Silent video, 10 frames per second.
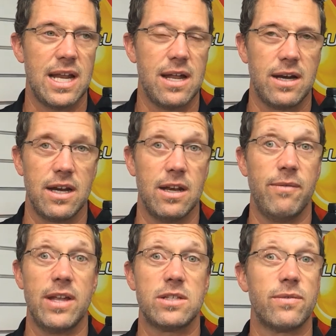out on an
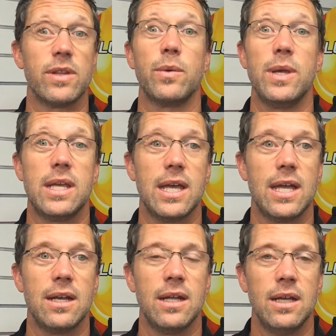adventure for the
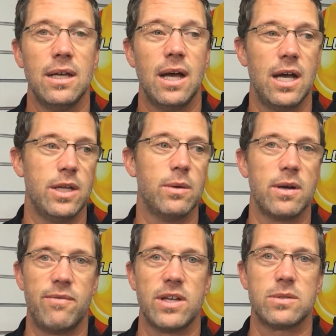weekend, you don't
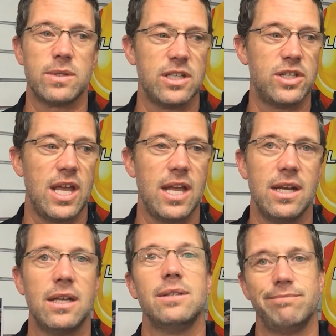want to fuss with the
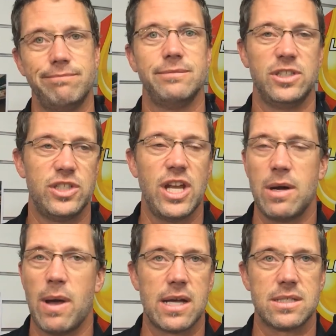chain.
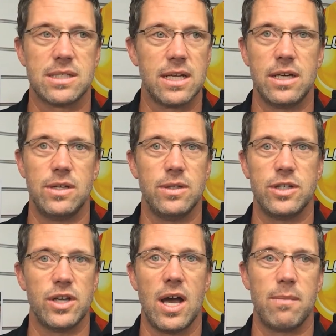Chain wax is going to do the
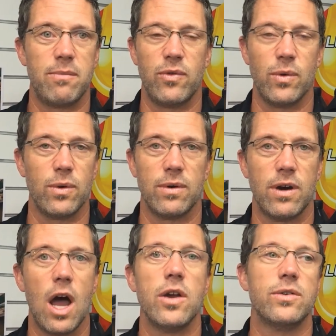job for
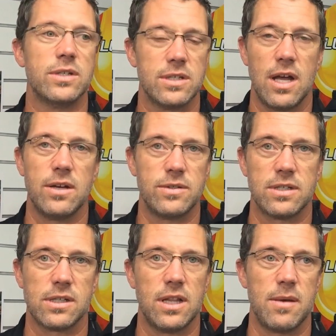hundreds and hundreds
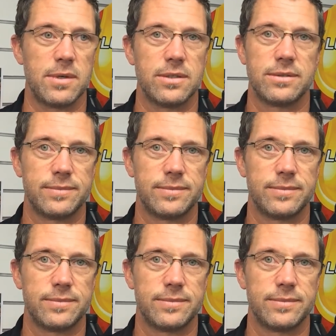of kilometers.